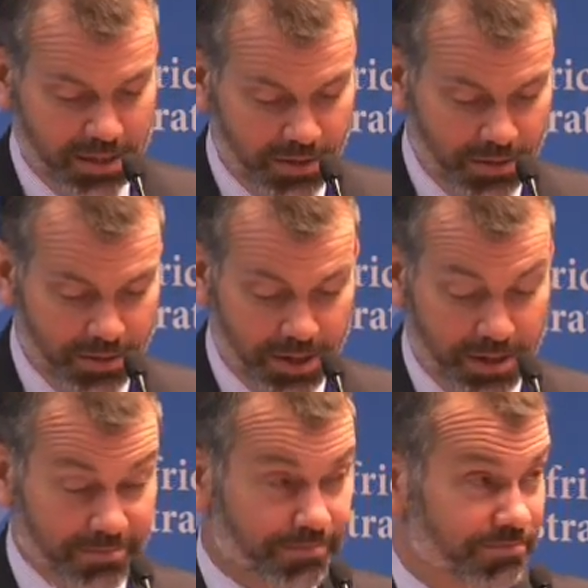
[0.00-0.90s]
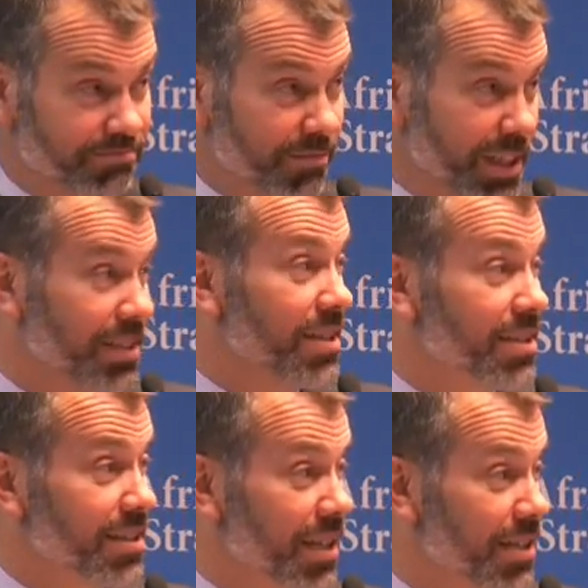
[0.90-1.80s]
or it's
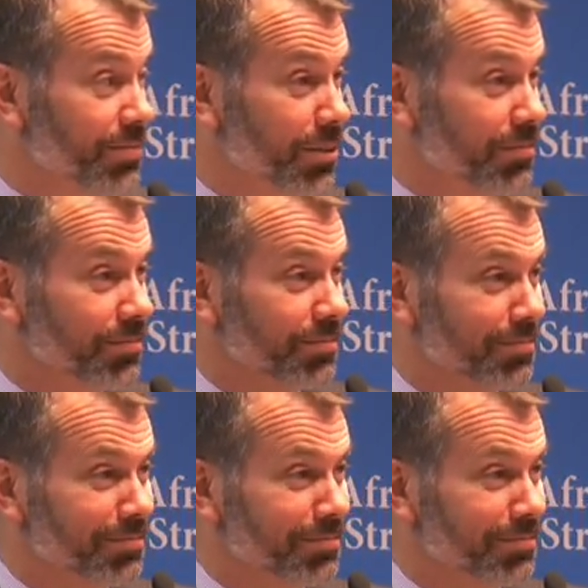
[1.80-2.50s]
unsuccessful.